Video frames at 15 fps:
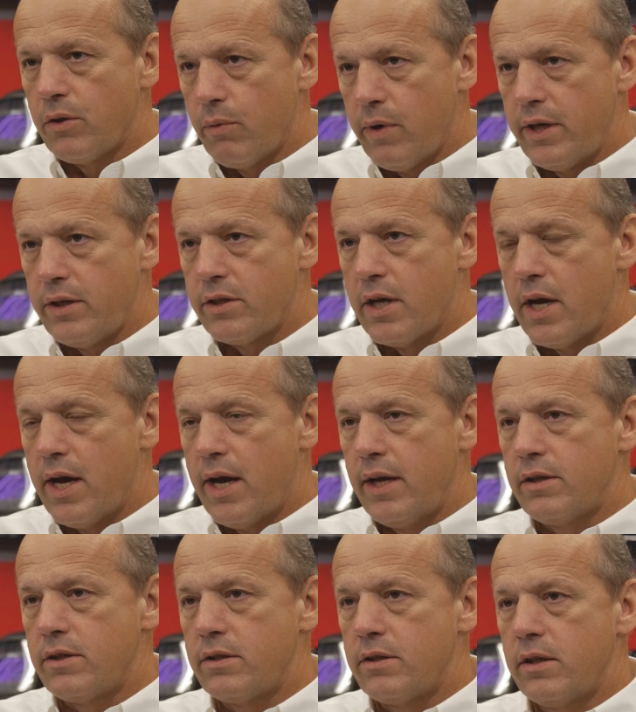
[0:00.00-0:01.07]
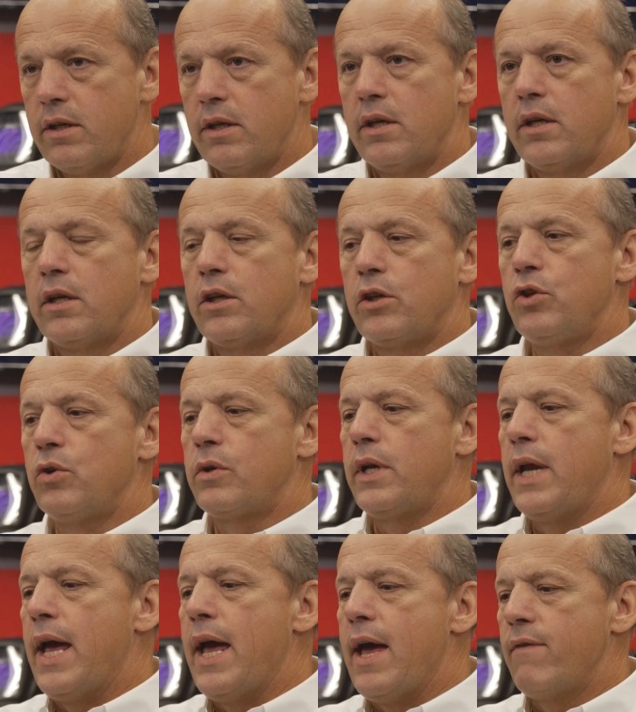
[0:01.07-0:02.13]
the right size, you could
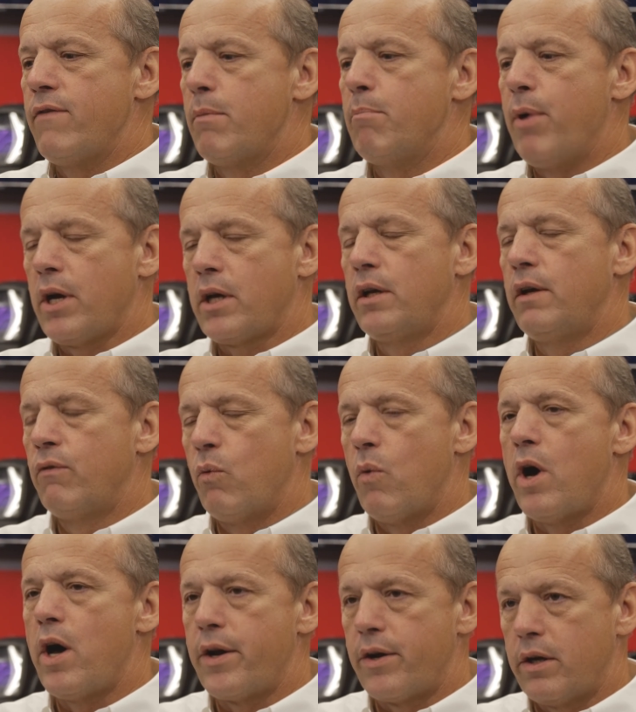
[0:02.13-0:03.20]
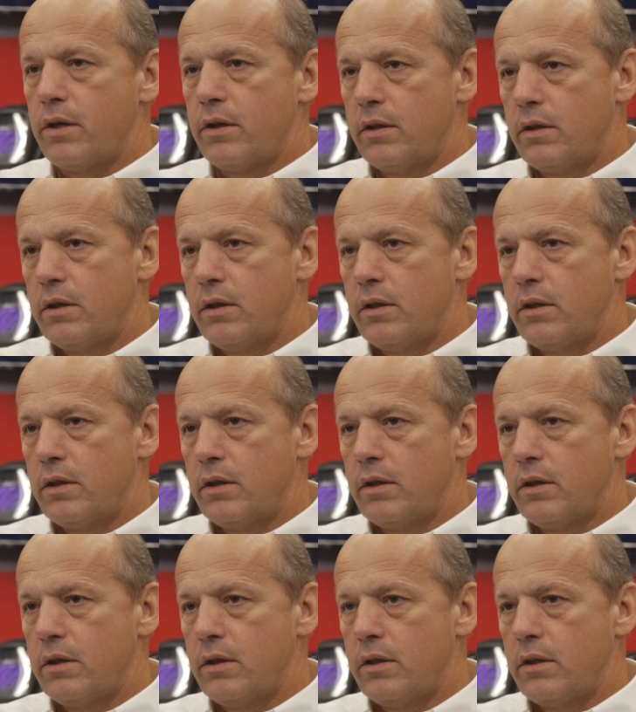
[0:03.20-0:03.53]
have a bucket of water